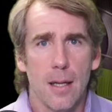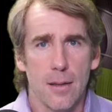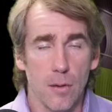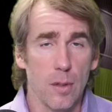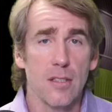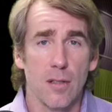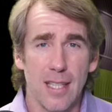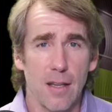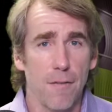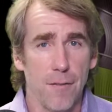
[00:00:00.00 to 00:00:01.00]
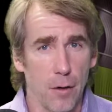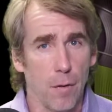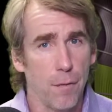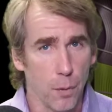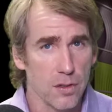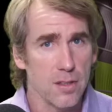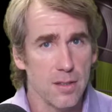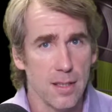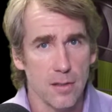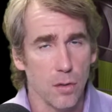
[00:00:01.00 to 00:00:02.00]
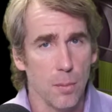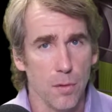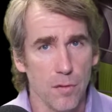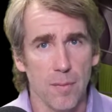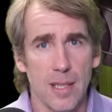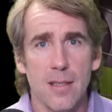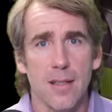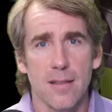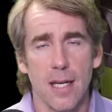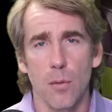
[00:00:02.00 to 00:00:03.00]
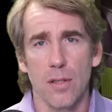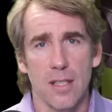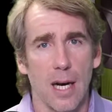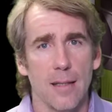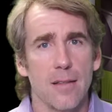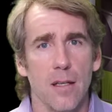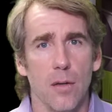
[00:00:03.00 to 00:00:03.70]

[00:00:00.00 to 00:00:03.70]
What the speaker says: or he's going to take the federal forces and he's going to move them into the state of Wisconsin in